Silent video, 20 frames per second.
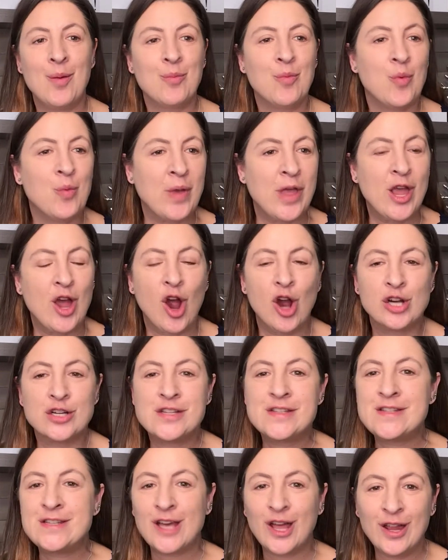We are
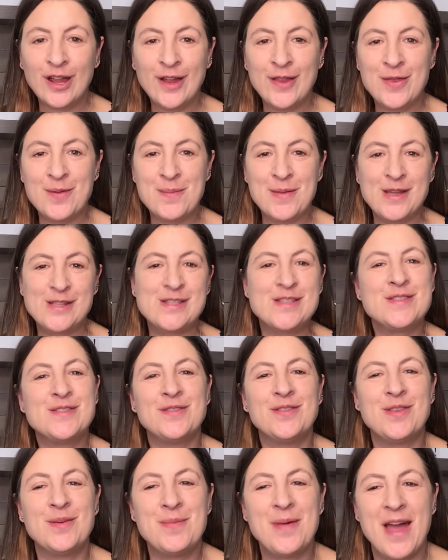still in the midst of
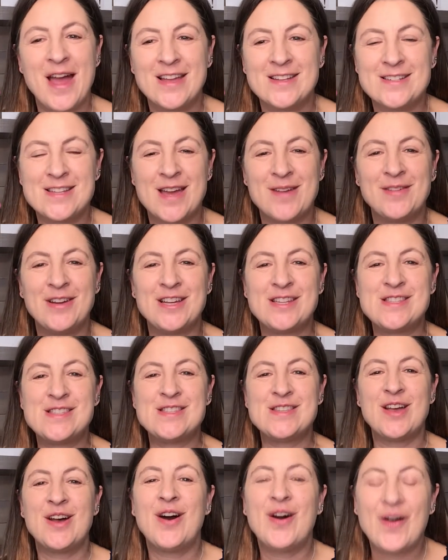the pandemic.
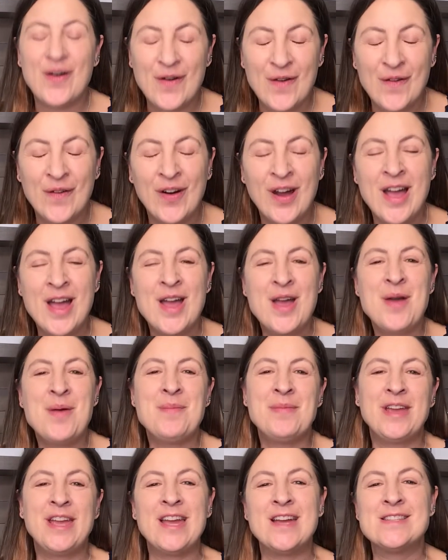So
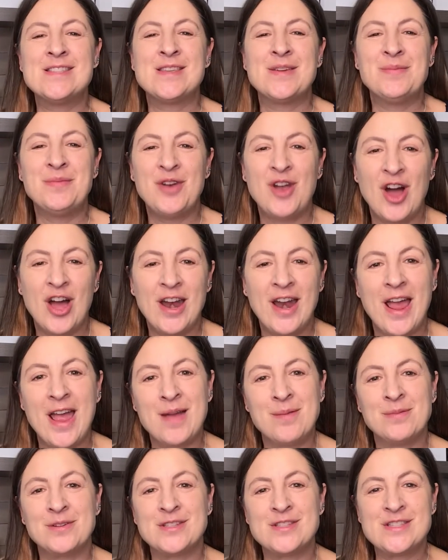because I'm not
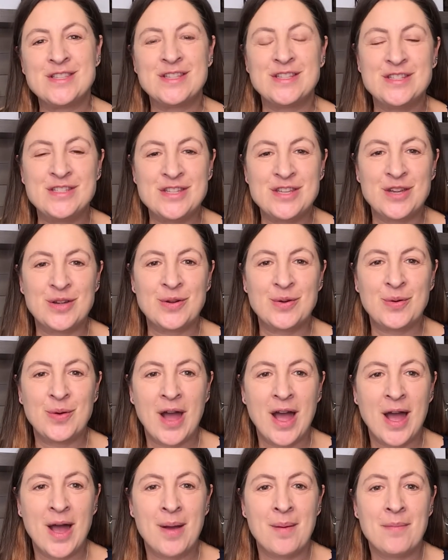able to do
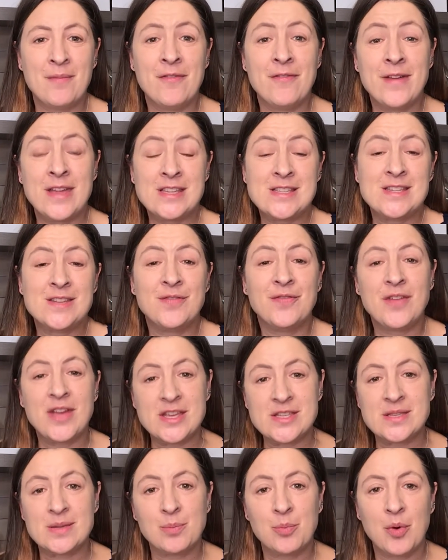
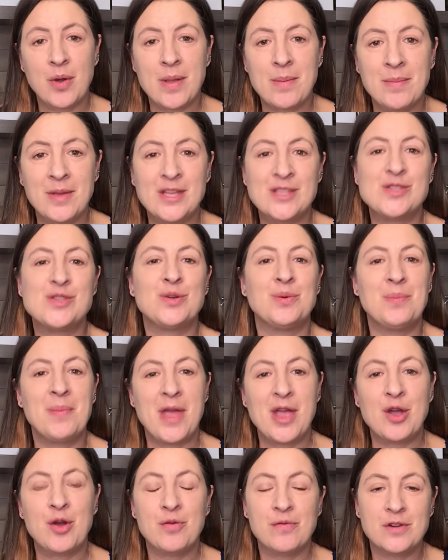face-to-face appointments or
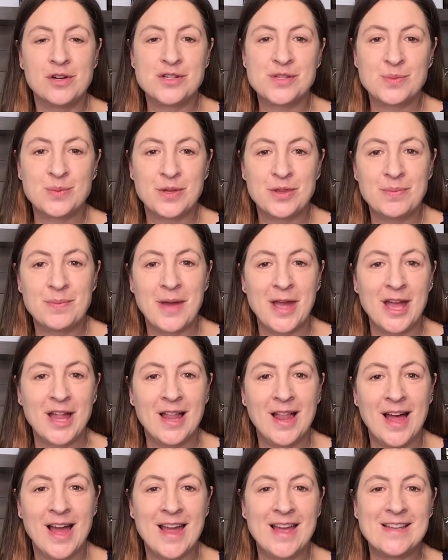makeovers with my
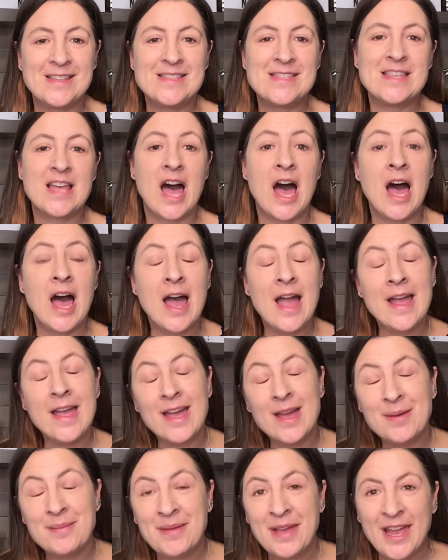clients, I
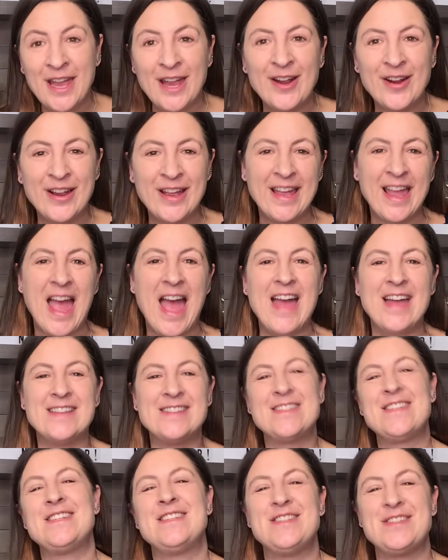am here
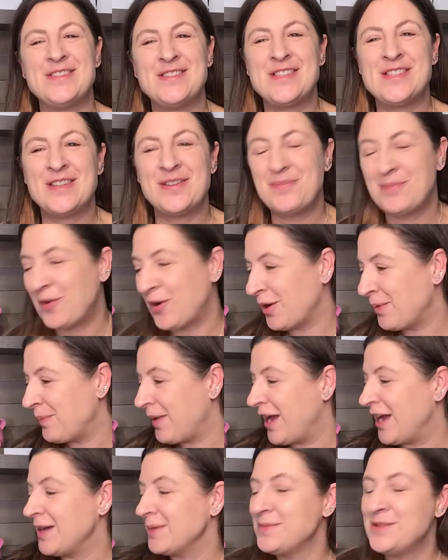again to do some more
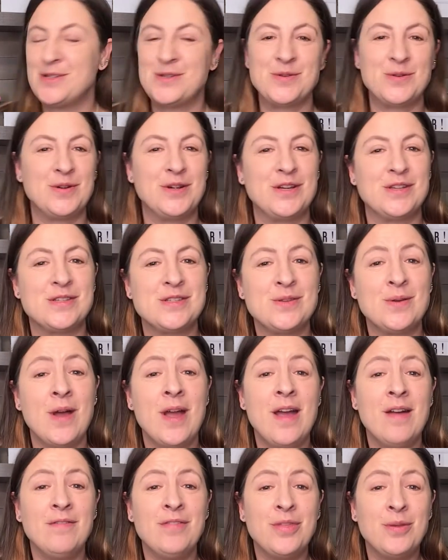makeup tutorials. So I
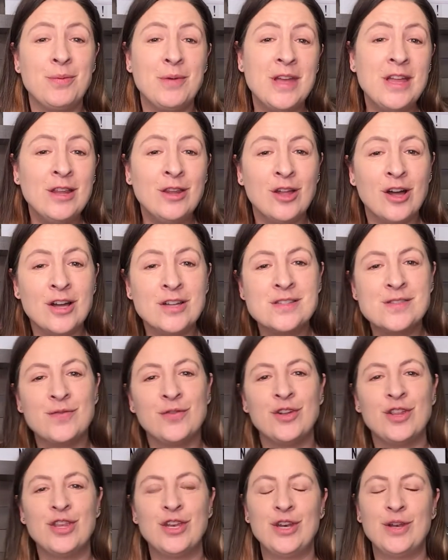have 3 looks
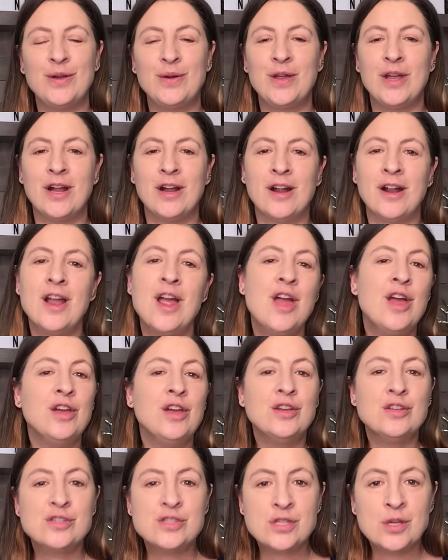for the new year.
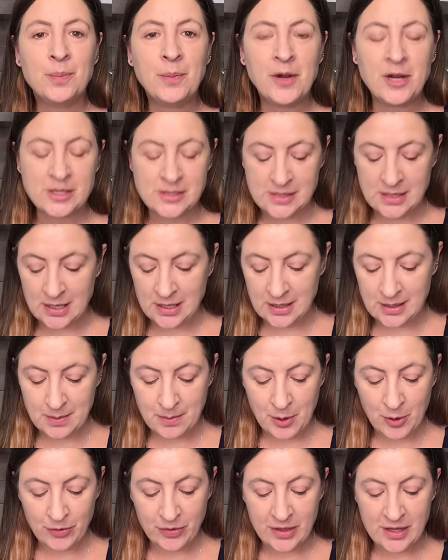Super excited
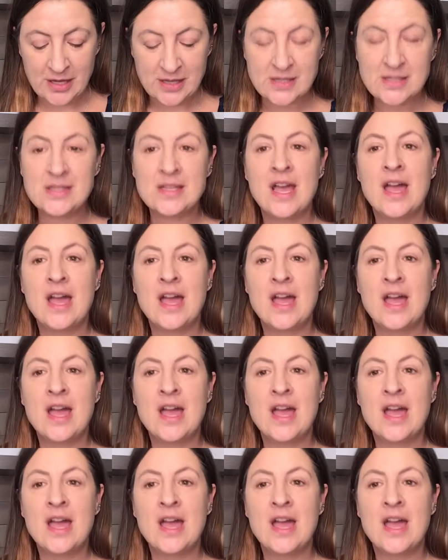about this.